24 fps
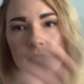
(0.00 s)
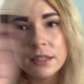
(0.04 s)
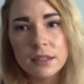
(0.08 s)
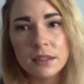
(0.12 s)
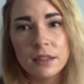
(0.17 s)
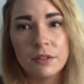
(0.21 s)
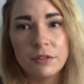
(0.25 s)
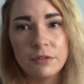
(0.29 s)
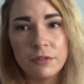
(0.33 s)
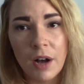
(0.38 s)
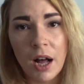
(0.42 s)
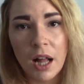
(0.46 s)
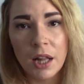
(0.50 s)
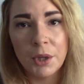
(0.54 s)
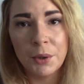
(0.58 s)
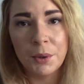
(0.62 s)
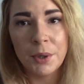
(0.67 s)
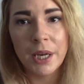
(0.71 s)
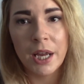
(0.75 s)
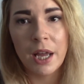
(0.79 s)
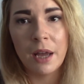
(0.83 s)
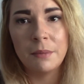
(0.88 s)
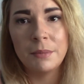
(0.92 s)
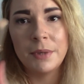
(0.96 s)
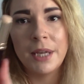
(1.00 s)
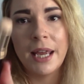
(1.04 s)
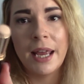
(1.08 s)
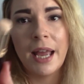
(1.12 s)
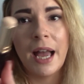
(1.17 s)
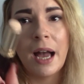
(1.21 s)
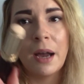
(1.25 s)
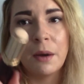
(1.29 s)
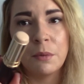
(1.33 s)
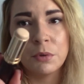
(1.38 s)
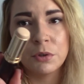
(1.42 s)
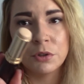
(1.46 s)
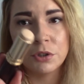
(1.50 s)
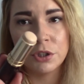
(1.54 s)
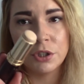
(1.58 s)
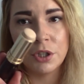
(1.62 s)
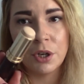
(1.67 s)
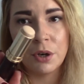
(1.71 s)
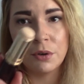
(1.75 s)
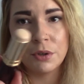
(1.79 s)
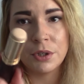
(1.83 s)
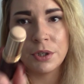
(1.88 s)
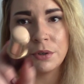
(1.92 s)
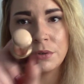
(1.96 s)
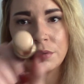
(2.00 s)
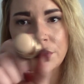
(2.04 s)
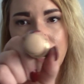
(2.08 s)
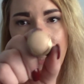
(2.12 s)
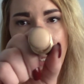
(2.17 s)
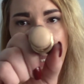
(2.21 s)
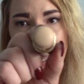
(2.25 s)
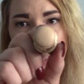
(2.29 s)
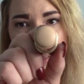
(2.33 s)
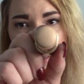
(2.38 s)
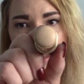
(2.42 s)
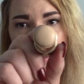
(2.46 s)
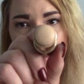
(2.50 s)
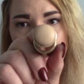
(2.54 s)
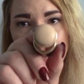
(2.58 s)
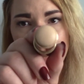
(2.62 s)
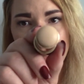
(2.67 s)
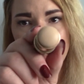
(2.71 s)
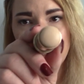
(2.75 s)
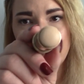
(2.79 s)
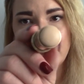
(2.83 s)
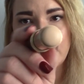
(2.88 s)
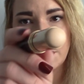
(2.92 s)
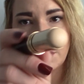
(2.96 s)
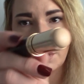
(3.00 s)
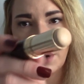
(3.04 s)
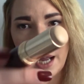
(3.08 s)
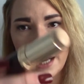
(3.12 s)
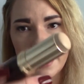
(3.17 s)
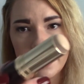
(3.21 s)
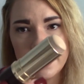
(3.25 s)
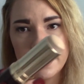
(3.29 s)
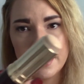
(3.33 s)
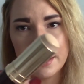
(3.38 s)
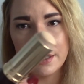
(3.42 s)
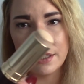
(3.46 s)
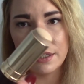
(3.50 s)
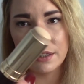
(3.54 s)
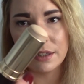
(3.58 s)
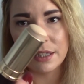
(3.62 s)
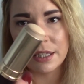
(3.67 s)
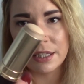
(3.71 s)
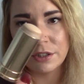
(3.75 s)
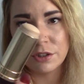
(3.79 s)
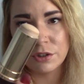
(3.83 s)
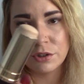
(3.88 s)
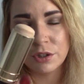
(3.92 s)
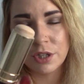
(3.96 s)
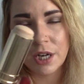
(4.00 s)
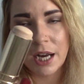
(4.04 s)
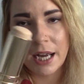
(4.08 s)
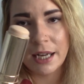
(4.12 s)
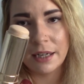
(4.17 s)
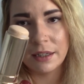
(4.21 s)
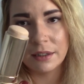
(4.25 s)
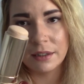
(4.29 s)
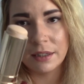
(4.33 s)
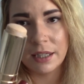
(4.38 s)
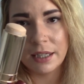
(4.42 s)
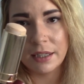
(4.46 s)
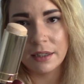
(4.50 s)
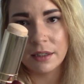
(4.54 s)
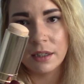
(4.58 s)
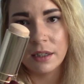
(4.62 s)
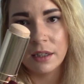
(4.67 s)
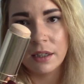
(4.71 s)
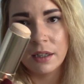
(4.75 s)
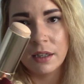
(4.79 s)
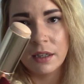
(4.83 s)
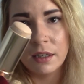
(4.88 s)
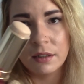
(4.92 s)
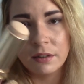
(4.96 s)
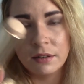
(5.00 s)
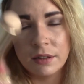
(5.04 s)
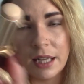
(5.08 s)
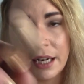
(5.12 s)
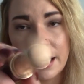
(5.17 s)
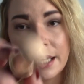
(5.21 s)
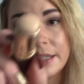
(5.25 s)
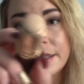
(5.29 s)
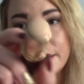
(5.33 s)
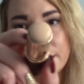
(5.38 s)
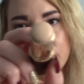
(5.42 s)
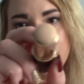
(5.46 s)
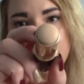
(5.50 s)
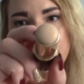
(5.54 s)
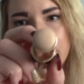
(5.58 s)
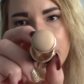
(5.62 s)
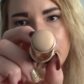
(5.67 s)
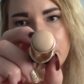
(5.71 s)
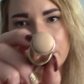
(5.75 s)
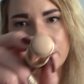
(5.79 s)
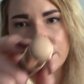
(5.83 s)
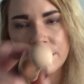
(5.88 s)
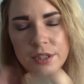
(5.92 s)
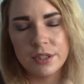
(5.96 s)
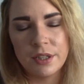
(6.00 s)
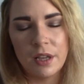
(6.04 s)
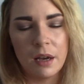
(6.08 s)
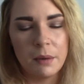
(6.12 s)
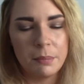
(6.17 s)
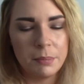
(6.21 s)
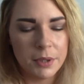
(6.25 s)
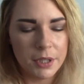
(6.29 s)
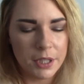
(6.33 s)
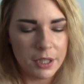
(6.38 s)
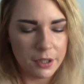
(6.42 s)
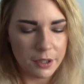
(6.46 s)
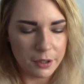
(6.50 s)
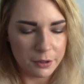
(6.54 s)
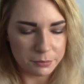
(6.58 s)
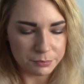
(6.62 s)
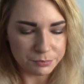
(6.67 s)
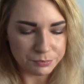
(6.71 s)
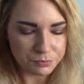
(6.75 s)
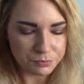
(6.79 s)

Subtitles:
following update, I will show you that, you know, I did at least try to like, that I did finish this up, you know.